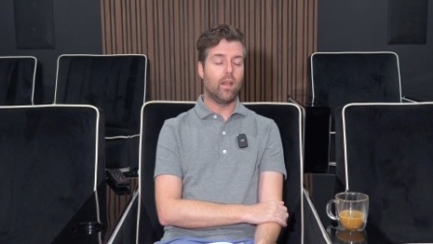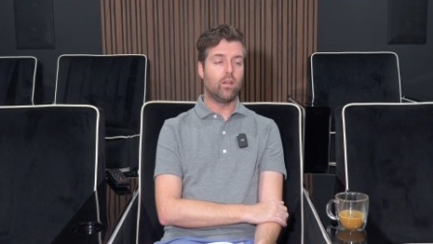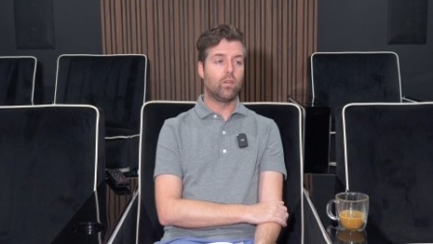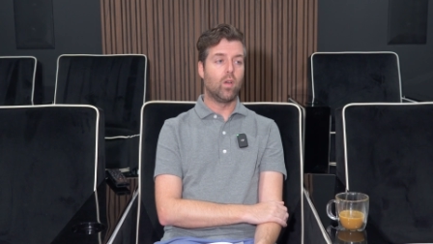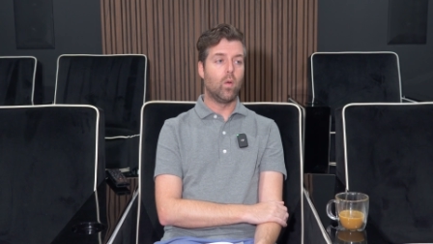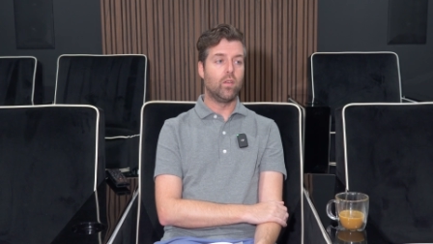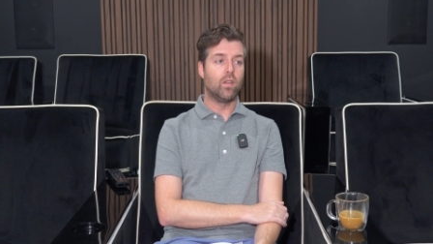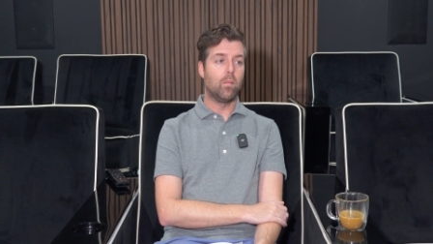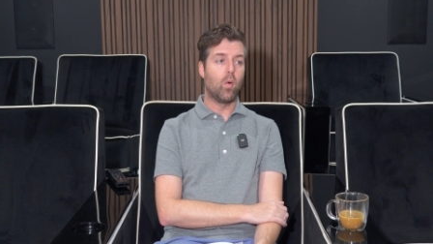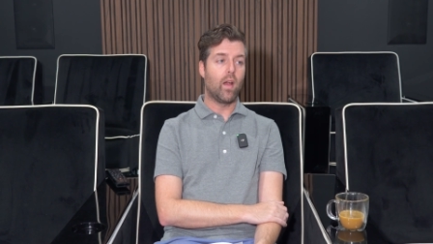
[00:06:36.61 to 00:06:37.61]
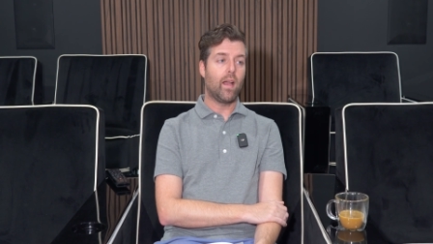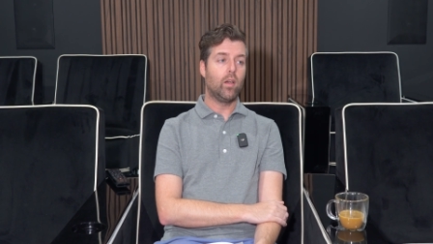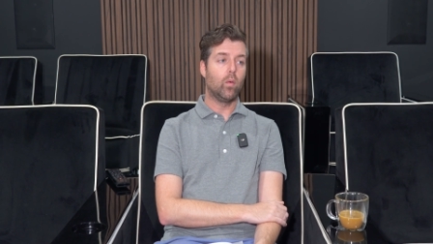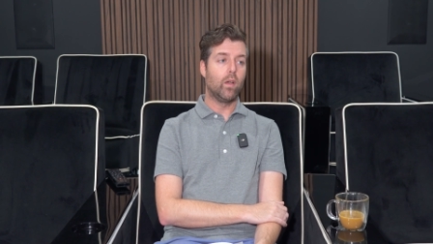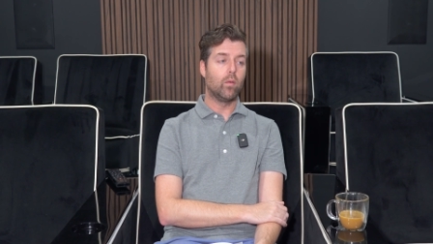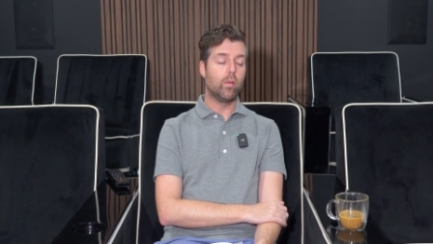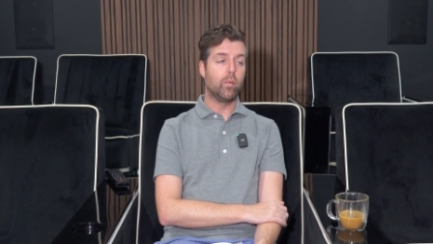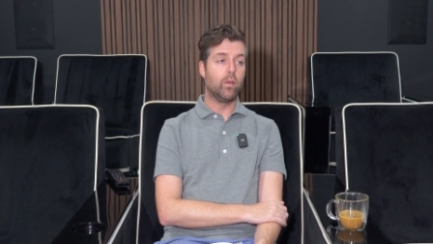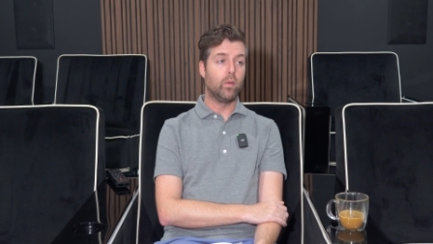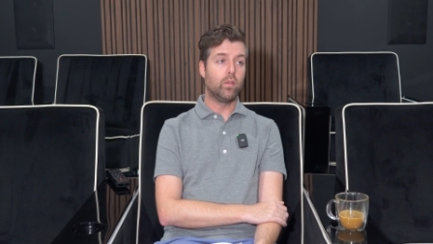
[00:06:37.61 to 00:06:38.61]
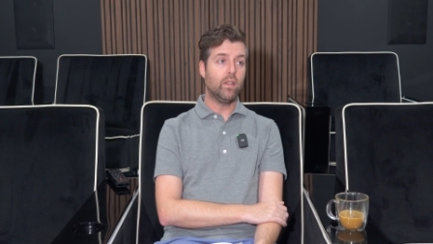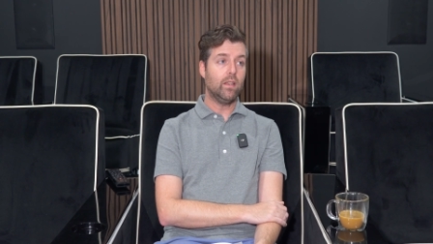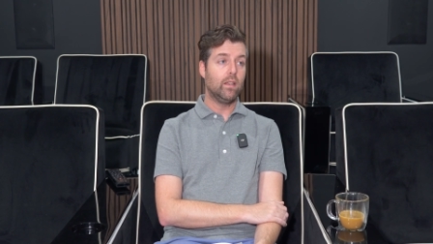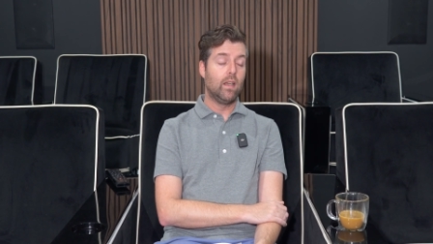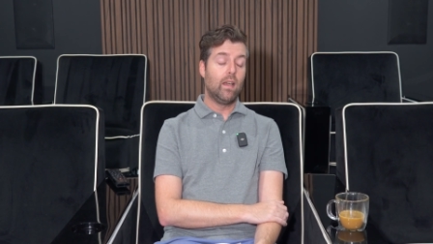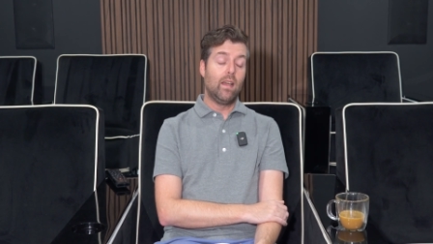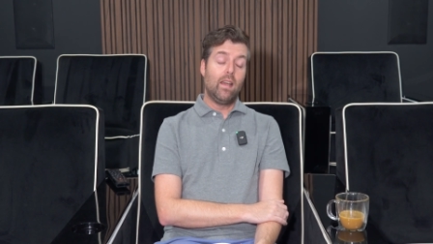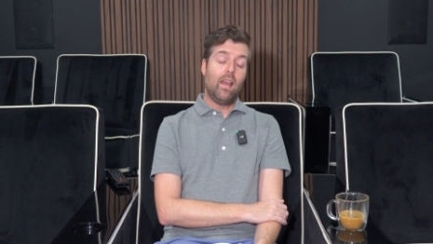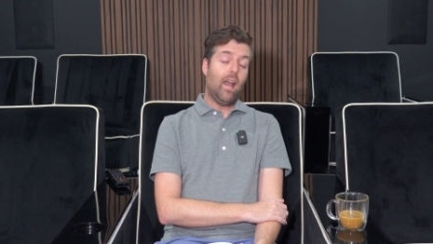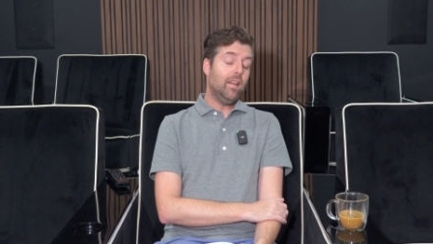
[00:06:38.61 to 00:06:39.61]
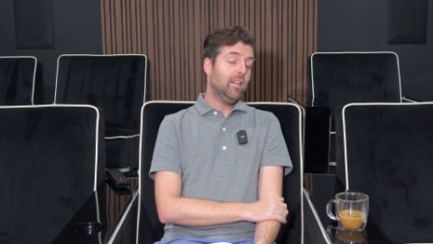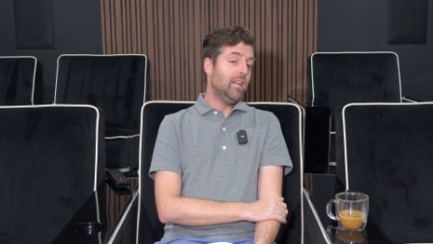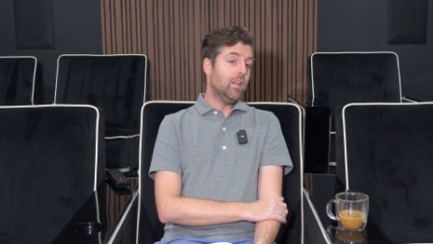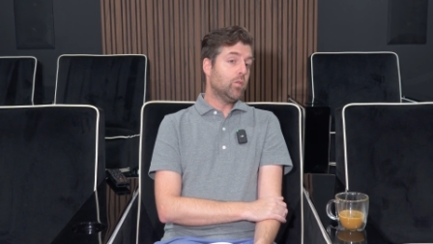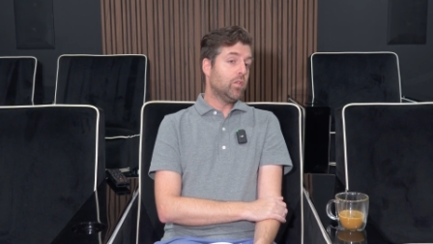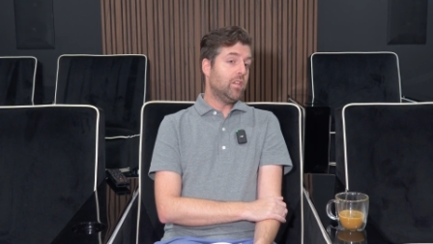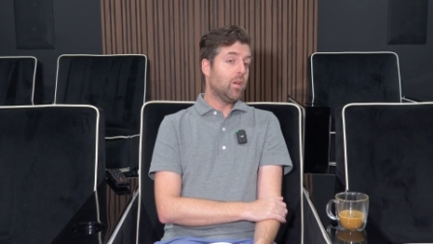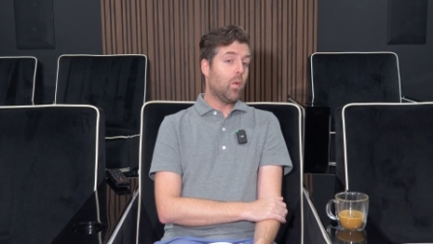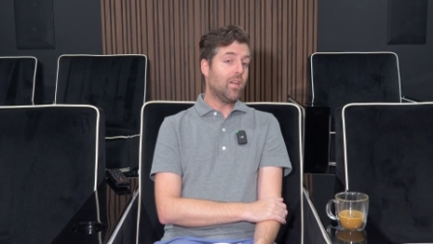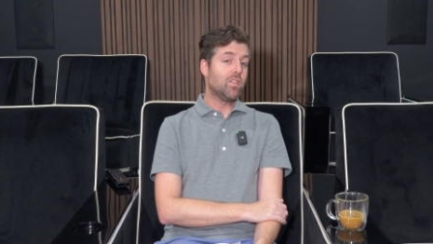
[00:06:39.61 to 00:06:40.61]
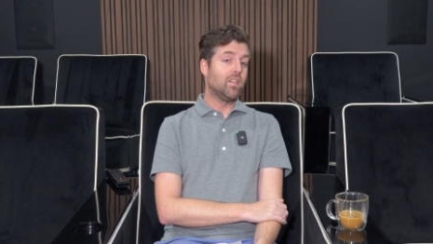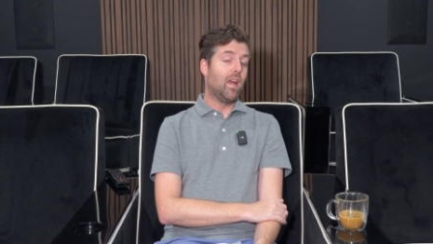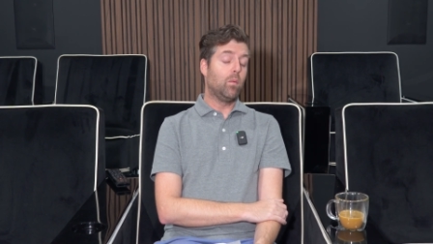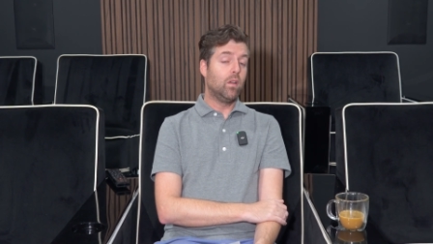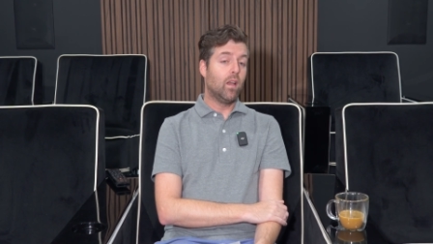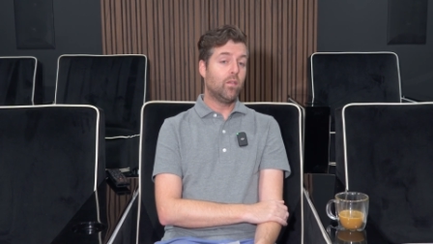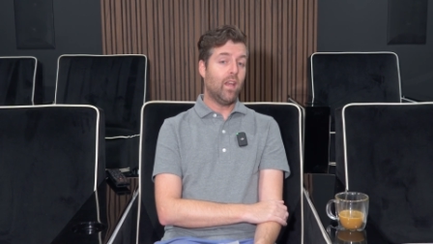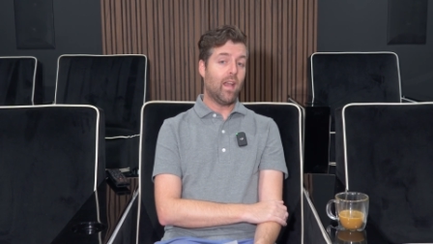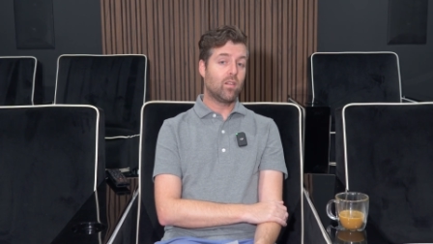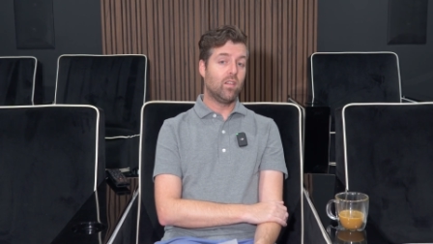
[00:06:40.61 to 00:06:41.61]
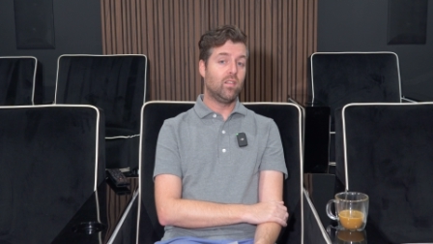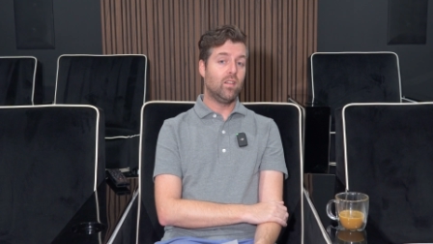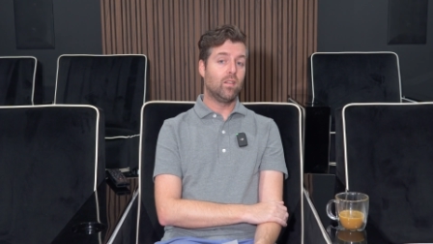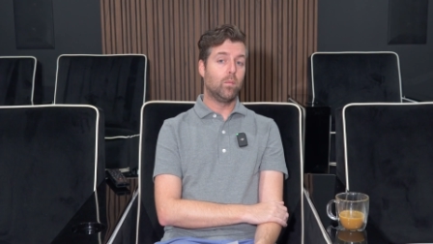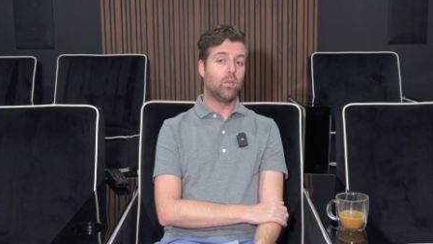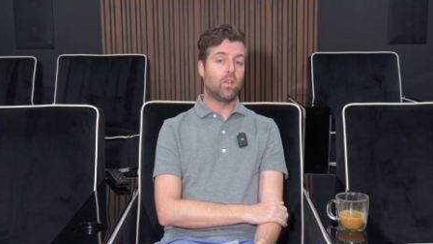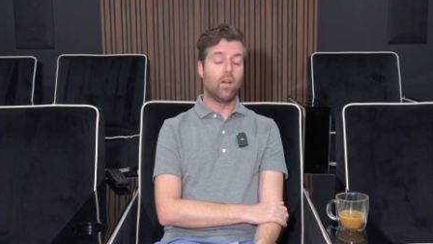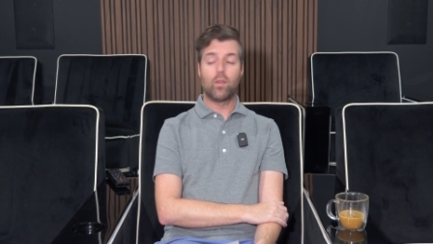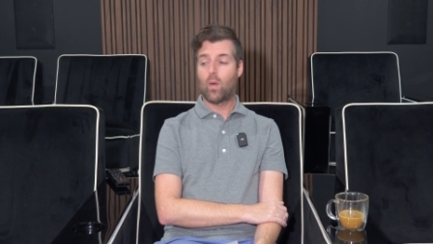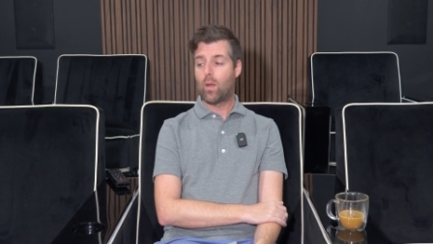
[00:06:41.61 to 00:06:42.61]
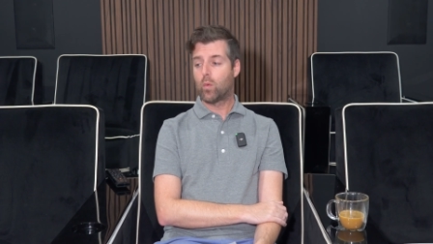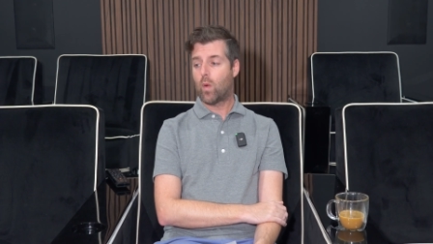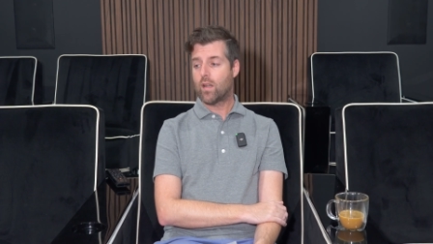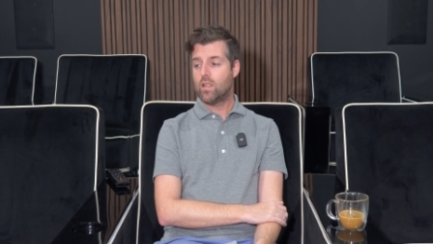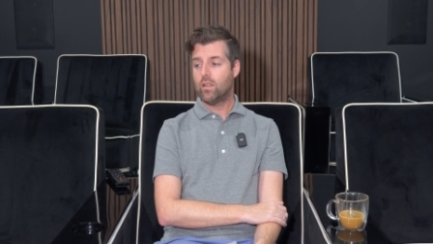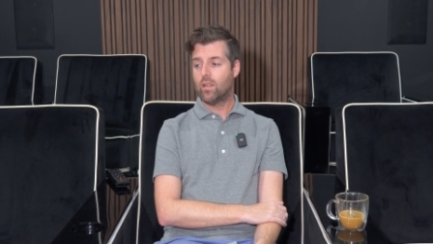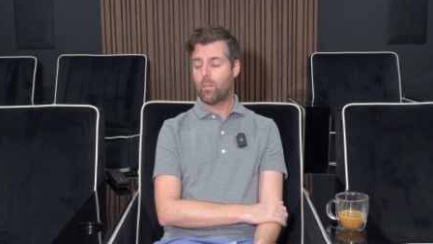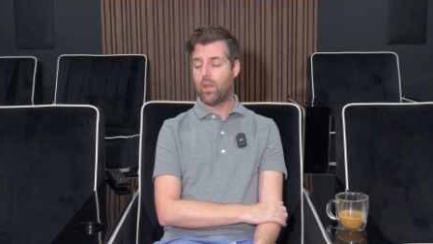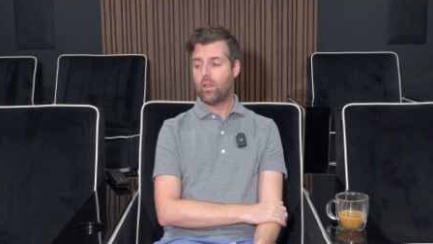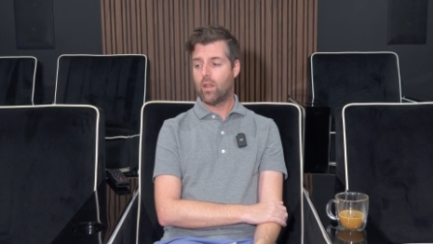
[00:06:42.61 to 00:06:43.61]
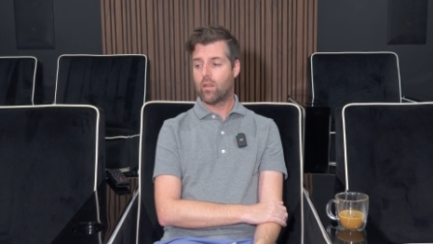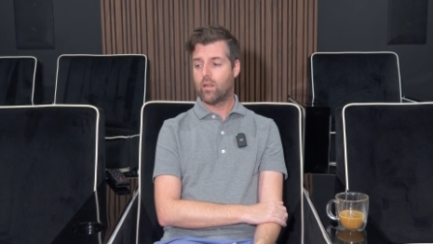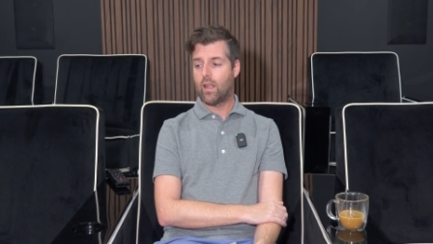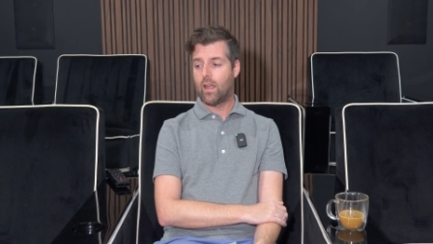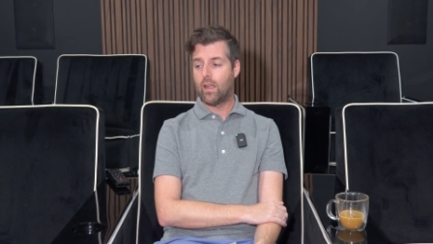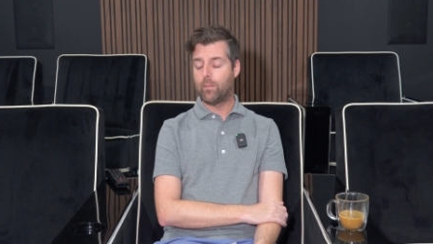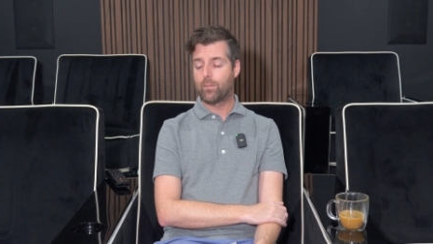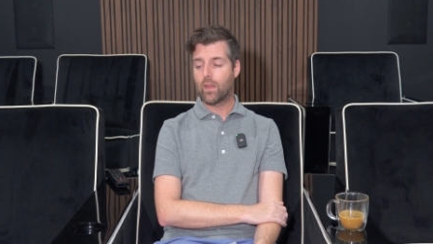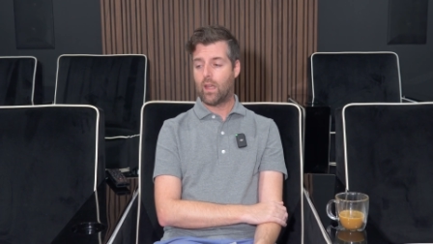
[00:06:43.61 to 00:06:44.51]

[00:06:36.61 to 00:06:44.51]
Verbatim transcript: And so is it a more accurate way to reproduce it? It's an interesting question. I would love to actually see some stuff. So I was watching something the other day.